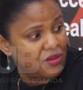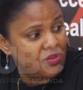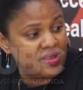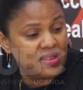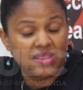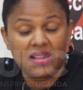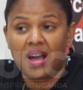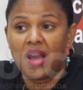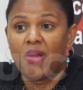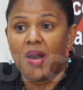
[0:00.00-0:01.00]
Mrs.
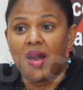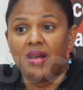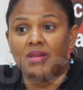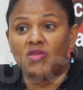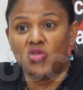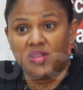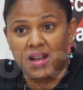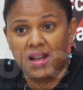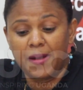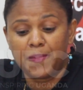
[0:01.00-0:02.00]
Nakayima here
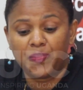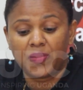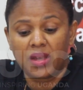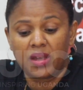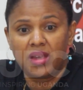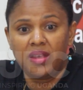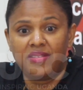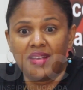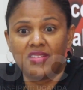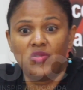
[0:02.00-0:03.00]
today is
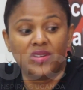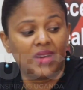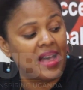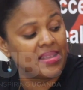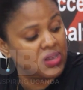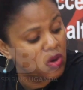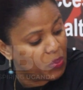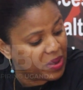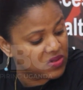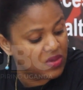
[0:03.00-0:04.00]
just not a single
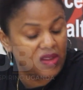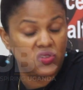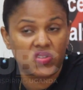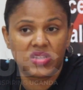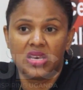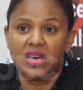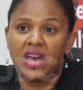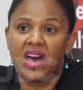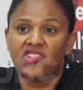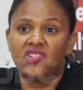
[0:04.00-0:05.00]
person that you're seeing here.